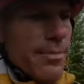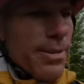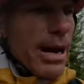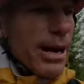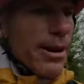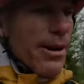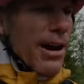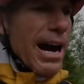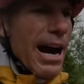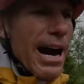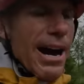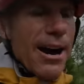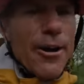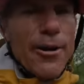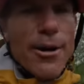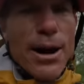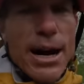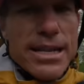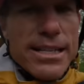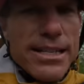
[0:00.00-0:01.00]
about
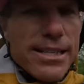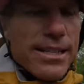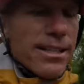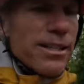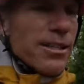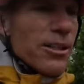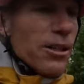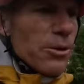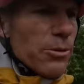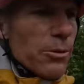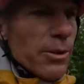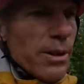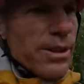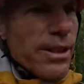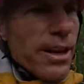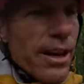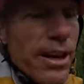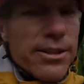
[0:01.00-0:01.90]
how I deal with